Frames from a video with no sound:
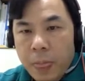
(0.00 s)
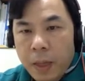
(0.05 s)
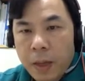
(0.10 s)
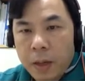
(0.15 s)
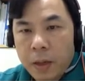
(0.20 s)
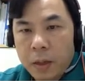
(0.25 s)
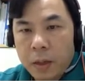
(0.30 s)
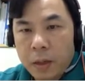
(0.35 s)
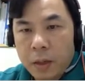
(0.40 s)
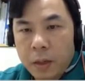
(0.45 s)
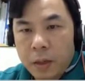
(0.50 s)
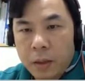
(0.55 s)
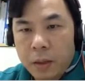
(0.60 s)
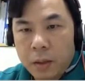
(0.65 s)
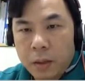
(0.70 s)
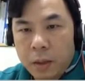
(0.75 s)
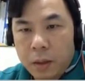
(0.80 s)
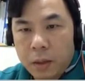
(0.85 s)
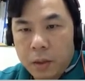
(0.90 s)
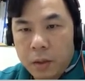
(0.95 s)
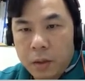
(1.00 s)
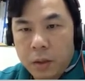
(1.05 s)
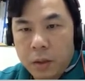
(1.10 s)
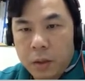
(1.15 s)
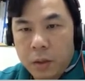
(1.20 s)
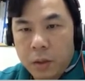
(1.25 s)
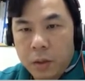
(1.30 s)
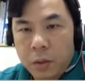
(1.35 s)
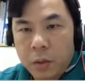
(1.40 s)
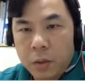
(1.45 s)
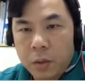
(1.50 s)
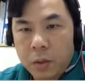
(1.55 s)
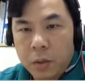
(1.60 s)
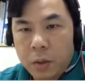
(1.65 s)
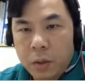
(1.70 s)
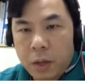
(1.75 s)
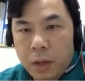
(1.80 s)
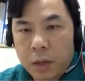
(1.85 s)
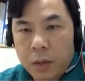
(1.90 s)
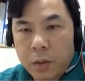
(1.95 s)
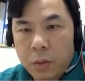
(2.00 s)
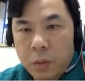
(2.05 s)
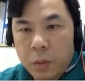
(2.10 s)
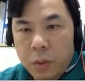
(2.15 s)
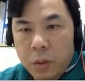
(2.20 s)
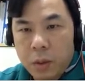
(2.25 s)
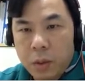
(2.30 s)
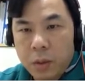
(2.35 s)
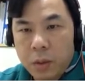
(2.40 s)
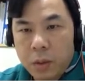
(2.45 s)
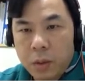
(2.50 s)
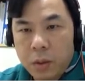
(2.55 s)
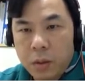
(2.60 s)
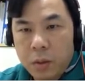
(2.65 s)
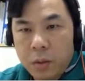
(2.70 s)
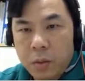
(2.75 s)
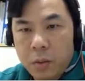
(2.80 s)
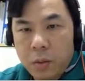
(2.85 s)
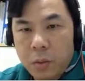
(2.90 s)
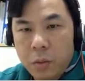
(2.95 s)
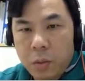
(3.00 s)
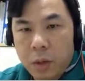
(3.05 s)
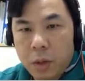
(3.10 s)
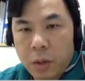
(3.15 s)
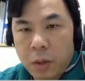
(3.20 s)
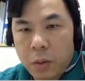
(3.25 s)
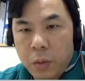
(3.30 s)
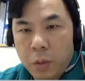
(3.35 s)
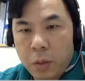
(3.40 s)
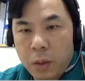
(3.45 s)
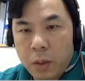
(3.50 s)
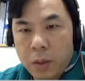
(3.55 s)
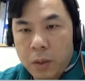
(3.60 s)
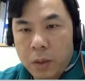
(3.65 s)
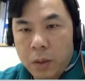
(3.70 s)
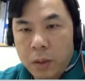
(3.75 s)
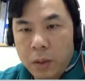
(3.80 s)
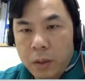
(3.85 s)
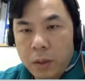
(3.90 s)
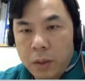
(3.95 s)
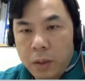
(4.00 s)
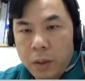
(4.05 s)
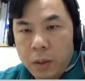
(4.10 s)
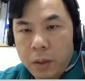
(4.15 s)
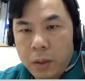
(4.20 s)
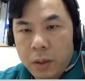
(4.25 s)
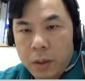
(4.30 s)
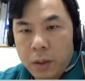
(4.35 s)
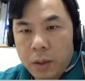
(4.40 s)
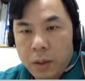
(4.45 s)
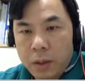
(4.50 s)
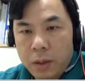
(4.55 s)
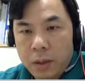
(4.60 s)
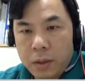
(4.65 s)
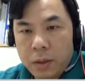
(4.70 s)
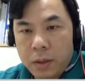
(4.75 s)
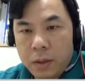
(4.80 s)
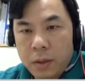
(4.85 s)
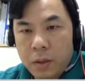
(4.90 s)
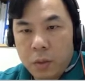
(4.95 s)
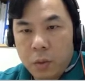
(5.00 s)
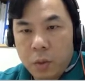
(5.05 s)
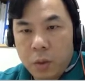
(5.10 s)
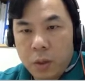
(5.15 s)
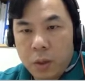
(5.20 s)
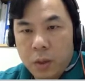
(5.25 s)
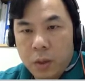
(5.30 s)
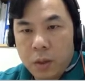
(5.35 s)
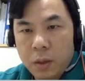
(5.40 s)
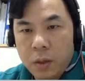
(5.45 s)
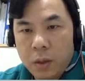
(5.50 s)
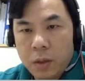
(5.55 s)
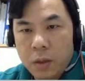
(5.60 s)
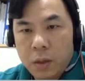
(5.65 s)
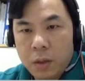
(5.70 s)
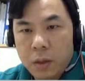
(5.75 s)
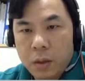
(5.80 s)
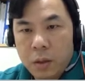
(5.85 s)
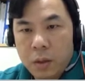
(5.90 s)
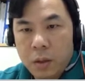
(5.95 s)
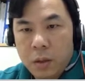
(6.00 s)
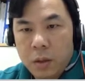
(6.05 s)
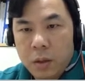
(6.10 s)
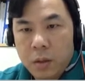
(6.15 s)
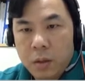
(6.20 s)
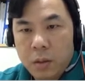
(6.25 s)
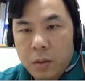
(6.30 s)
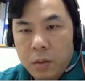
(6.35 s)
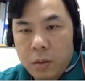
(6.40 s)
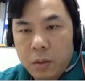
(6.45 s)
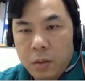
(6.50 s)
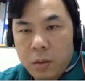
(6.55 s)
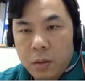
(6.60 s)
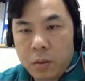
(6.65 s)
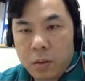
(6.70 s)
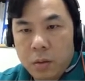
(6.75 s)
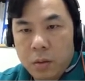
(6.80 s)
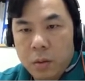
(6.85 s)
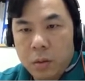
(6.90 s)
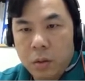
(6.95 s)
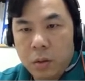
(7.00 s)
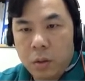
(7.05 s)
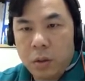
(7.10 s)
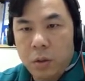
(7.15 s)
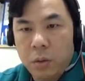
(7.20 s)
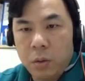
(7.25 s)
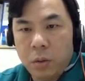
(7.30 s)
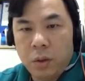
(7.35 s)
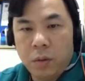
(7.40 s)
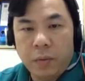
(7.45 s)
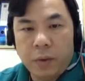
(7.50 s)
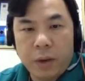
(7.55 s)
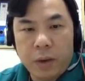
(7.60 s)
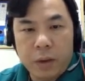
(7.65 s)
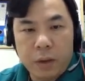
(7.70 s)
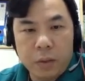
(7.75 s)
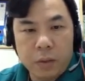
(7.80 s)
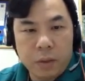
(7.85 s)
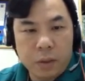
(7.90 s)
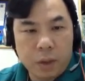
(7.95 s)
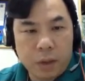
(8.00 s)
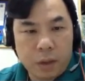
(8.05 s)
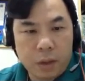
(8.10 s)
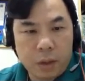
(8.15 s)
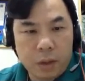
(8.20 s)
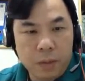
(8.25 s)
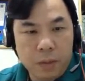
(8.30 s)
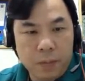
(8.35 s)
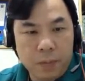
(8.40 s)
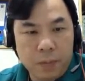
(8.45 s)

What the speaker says: is actually equal to x1, y1, z1. So those unique values are,